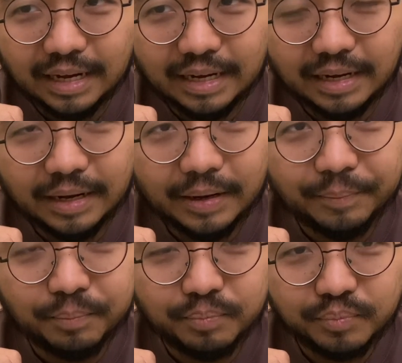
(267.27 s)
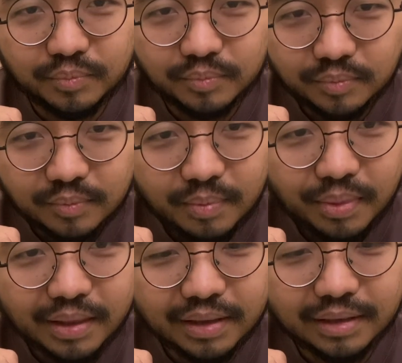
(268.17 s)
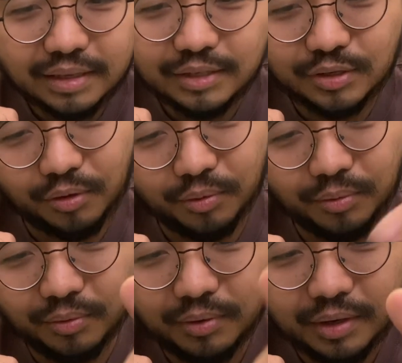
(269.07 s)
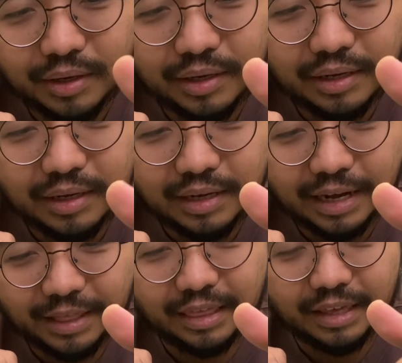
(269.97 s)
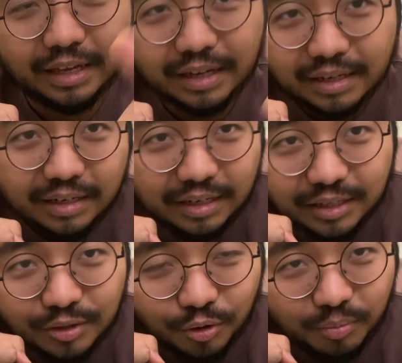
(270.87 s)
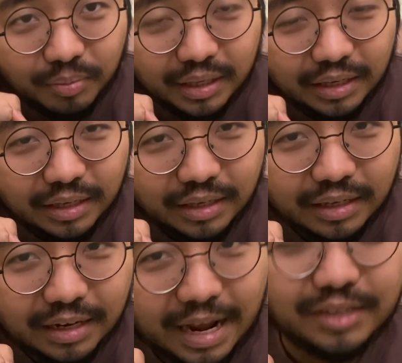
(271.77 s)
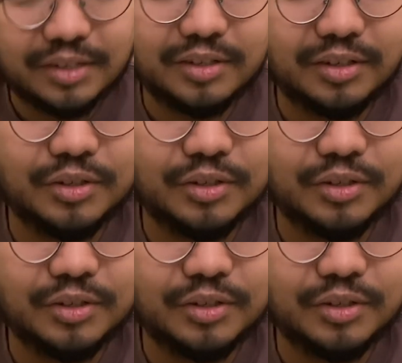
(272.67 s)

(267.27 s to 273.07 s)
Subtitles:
Um, so I think this could be an answer